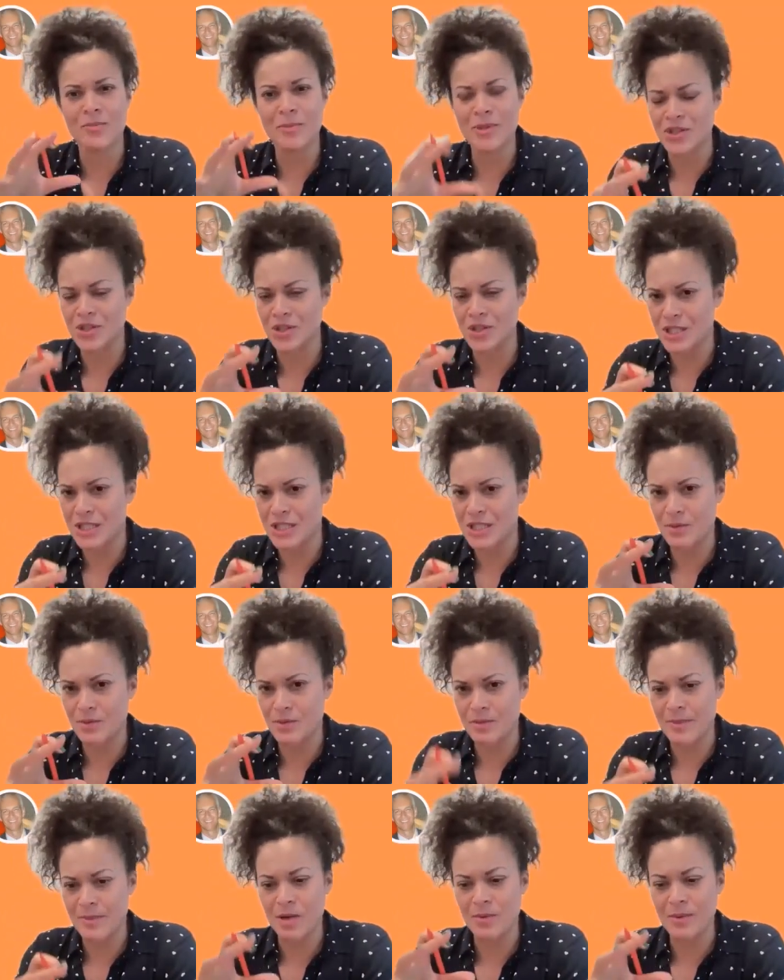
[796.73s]
opportunity
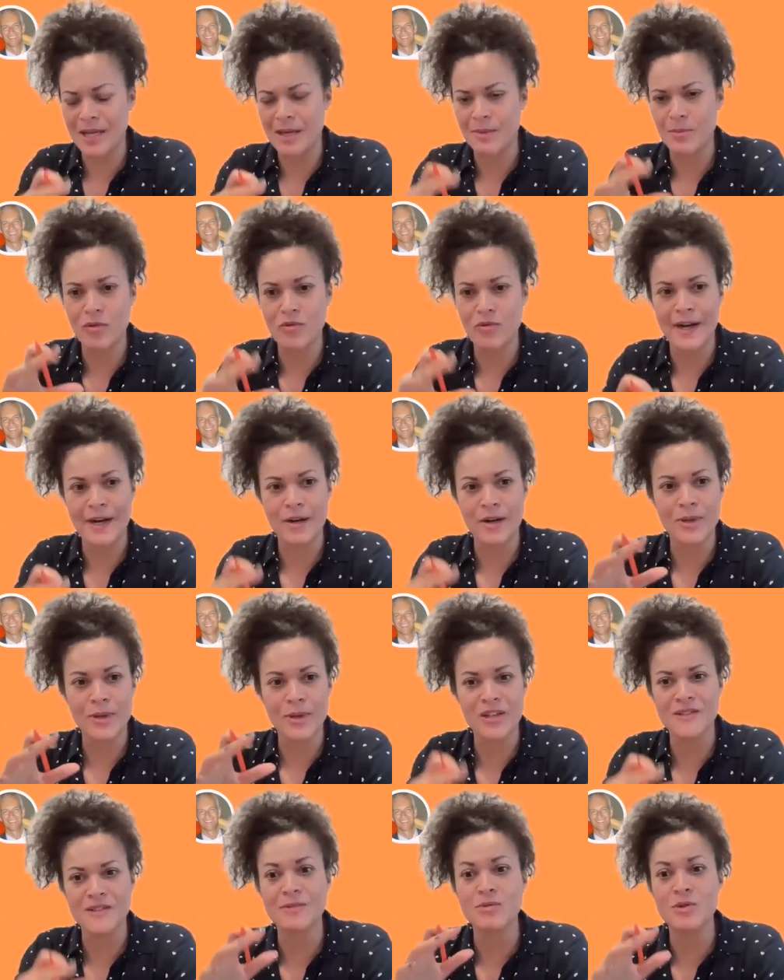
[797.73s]
with Melbourne Airport Rail,
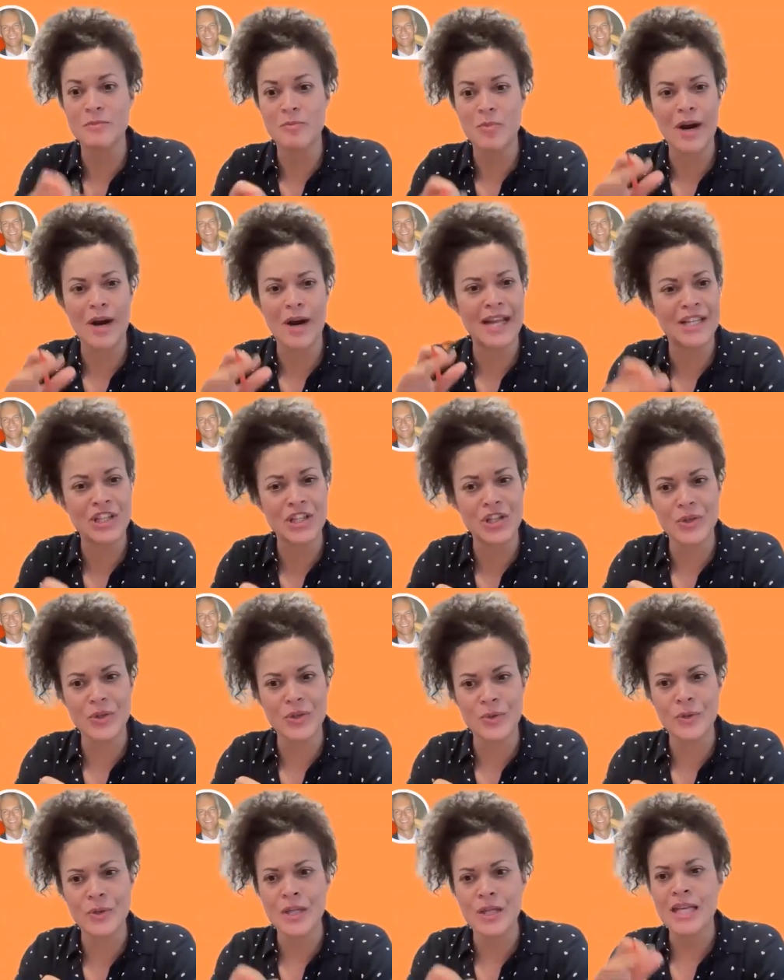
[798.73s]
because it was brand
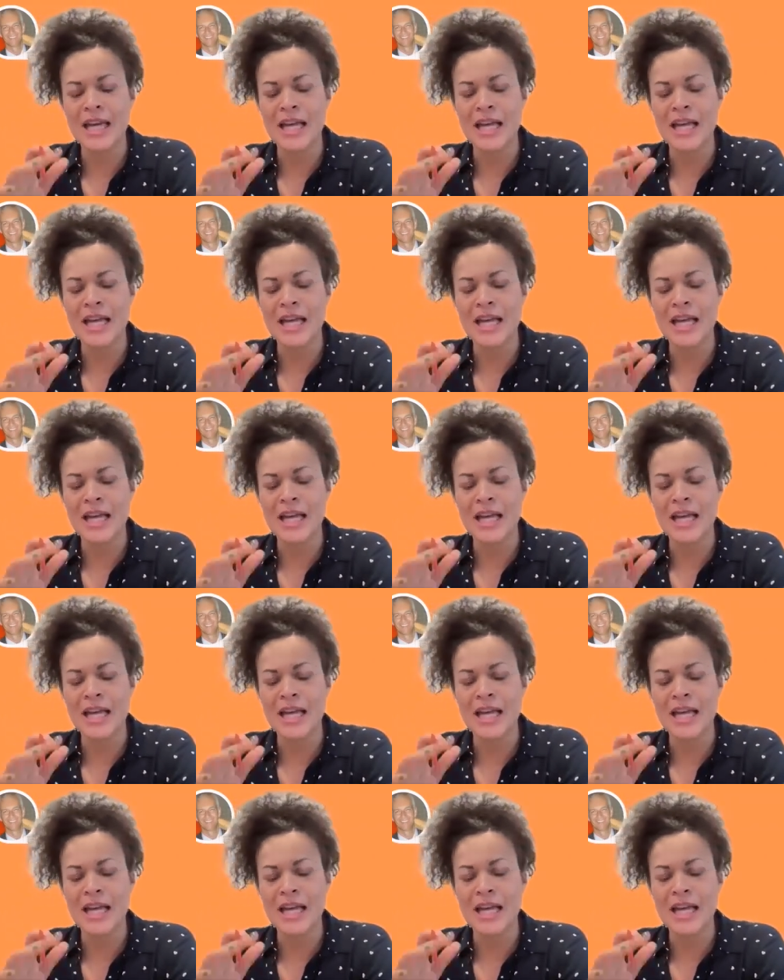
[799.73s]
new